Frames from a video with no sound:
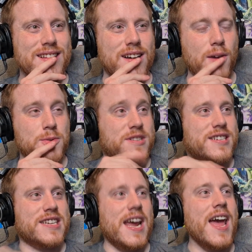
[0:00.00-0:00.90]
Oh
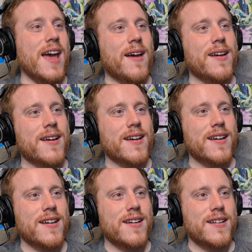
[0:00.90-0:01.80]
shit!
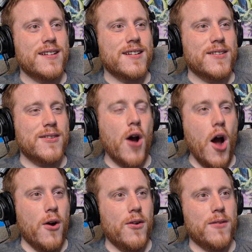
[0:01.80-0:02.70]

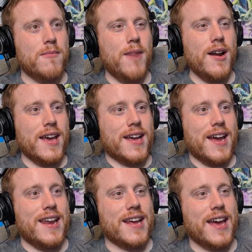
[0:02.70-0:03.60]
Oh, Molly
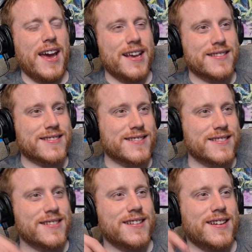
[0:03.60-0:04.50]
getting a kiss.
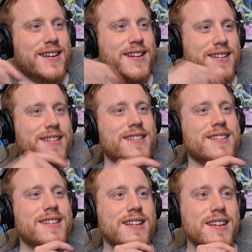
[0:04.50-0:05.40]

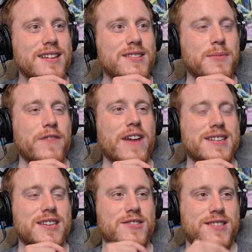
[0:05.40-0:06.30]
To be fair,
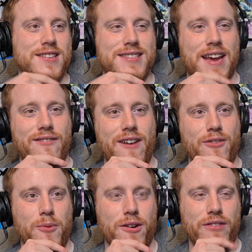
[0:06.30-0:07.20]
she just did save
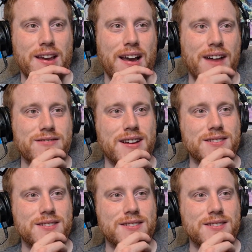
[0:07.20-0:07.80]
every one of their lives, I